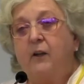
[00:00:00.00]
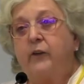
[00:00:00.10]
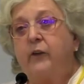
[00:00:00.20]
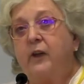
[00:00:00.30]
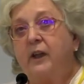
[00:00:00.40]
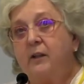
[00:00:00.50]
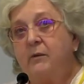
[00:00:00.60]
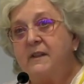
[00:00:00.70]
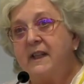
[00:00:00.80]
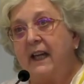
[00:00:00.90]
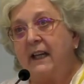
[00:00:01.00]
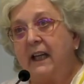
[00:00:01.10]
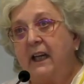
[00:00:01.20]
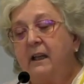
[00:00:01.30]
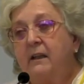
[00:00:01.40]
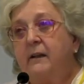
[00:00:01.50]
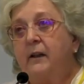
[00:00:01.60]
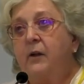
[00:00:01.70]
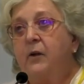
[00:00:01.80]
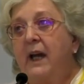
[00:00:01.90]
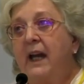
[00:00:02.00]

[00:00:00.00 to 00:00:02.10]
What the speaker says: So here was Annie, who